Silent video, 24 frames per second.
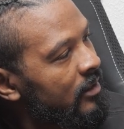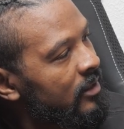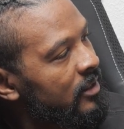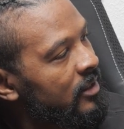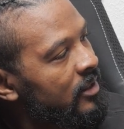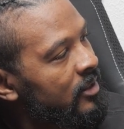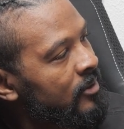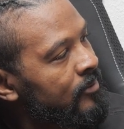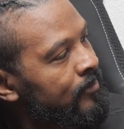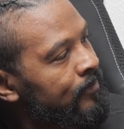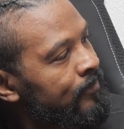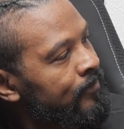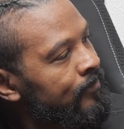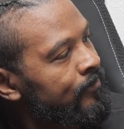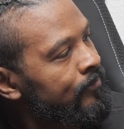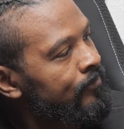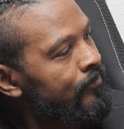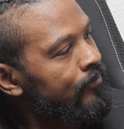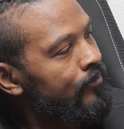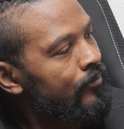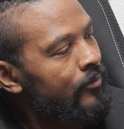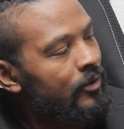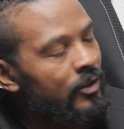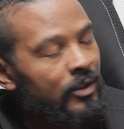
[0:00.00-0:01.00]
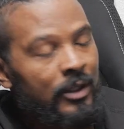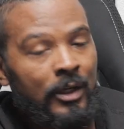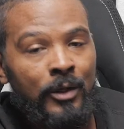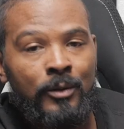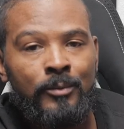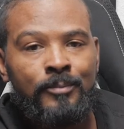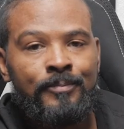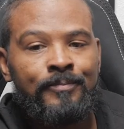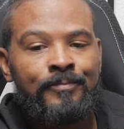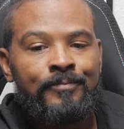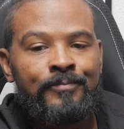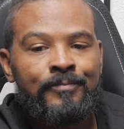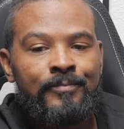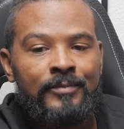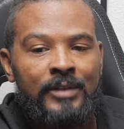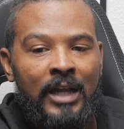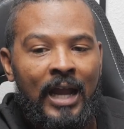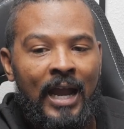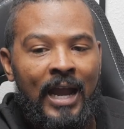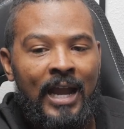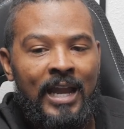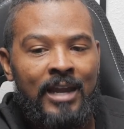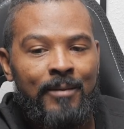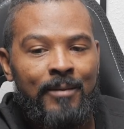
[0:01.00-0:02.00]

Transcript: And, you know, I